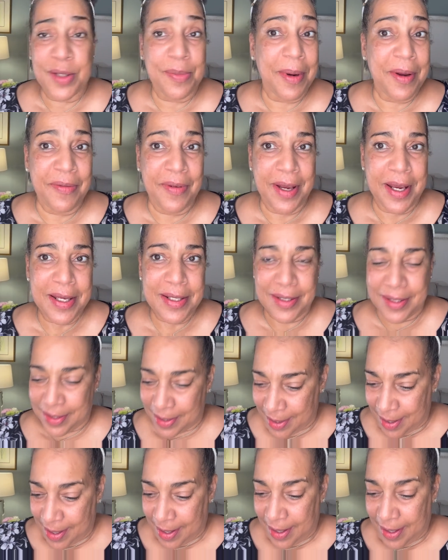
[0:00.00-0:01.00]
my face.
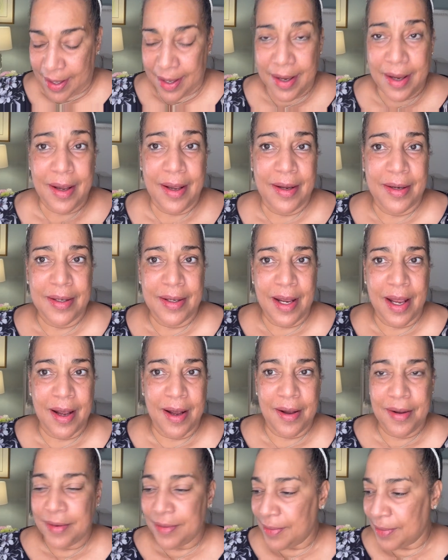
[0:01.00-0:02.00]
And
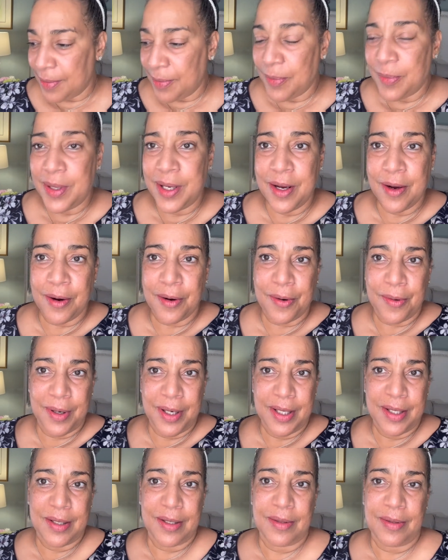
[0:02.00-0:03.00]
now we are going
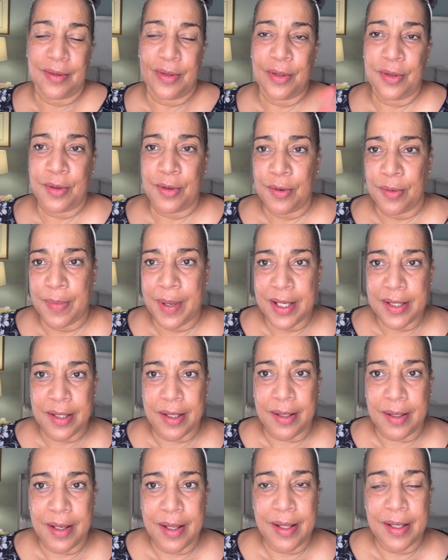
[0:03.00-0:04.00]
to do
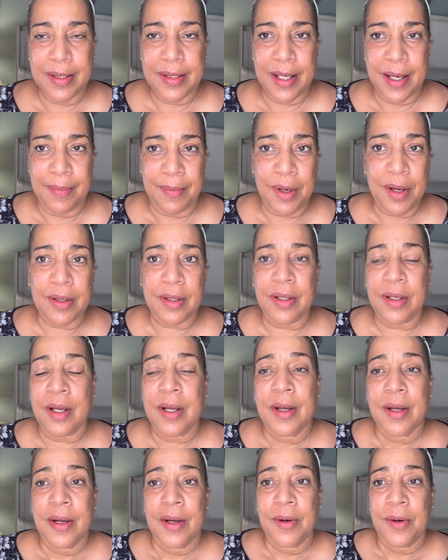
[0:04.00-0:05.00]
basically the same look
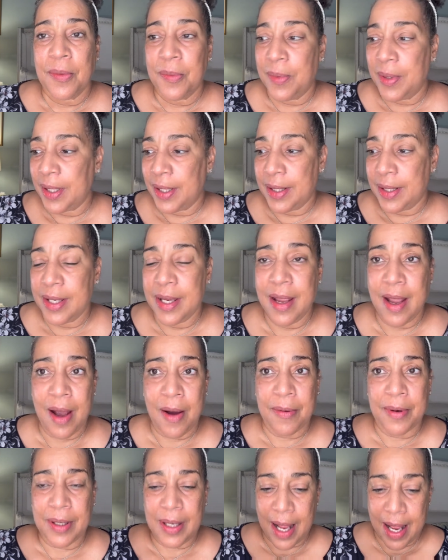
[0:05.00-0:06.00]
with the
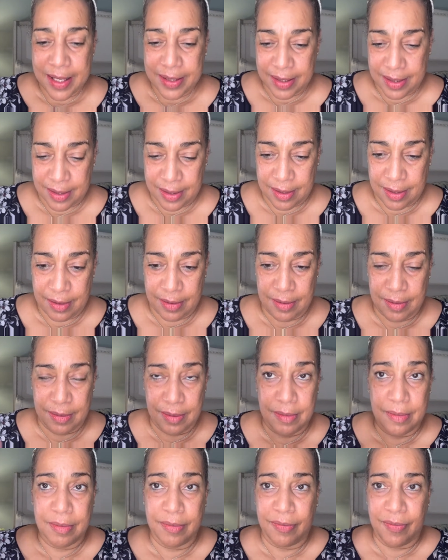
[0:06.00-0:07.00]
Hourglass
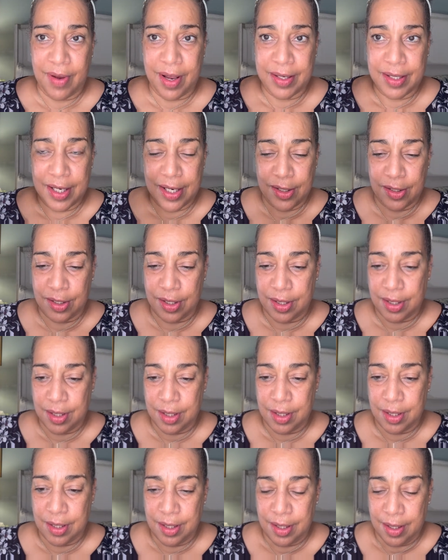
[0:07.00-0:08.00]
Foundation.
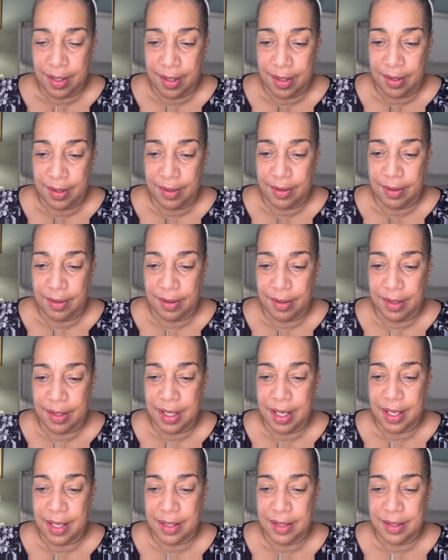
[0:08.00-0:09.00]

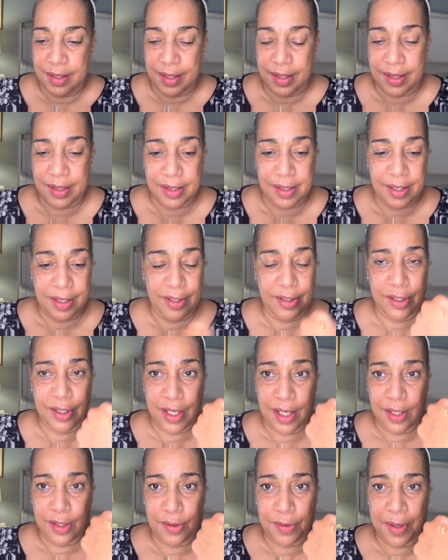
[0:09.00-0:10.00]
Again, this is in
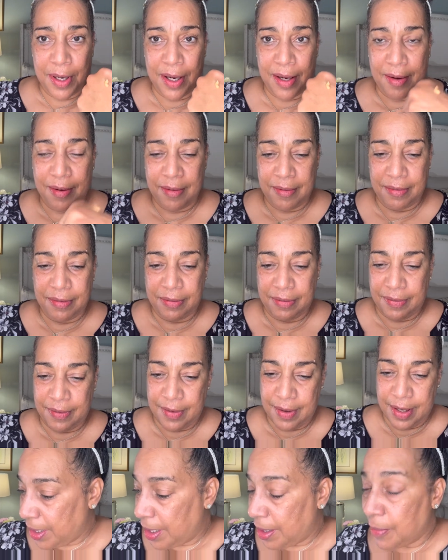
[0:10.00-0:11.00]
shade 12.
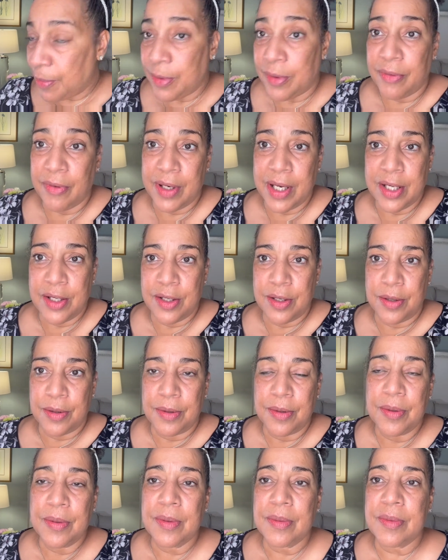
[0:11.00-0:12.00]
I will read
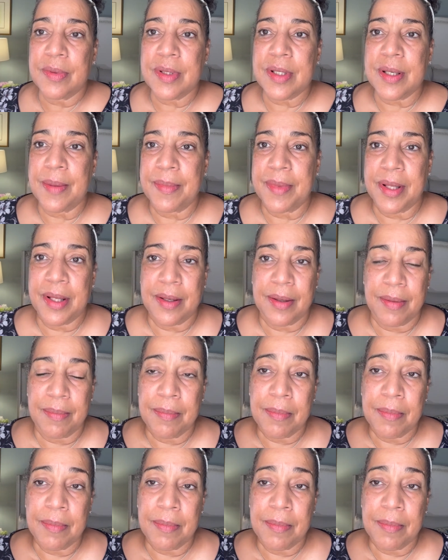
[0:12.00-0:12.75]
you some of the